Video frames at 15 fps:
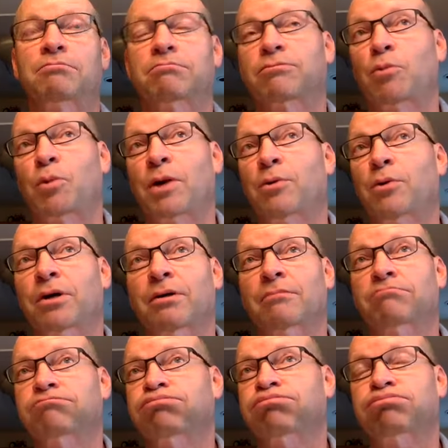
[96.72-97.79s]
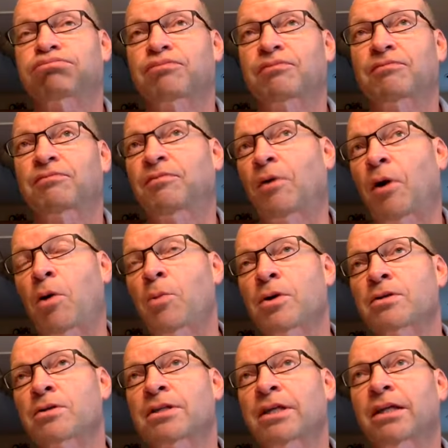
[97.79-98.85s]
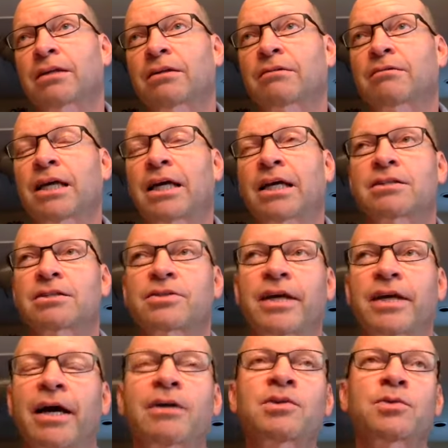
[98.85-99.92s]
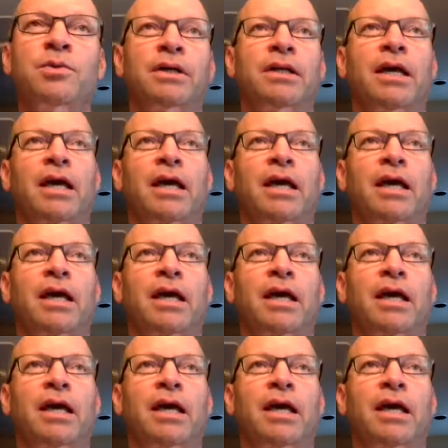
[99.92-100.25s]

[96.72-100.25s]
we were farmers in in Saskatchewan,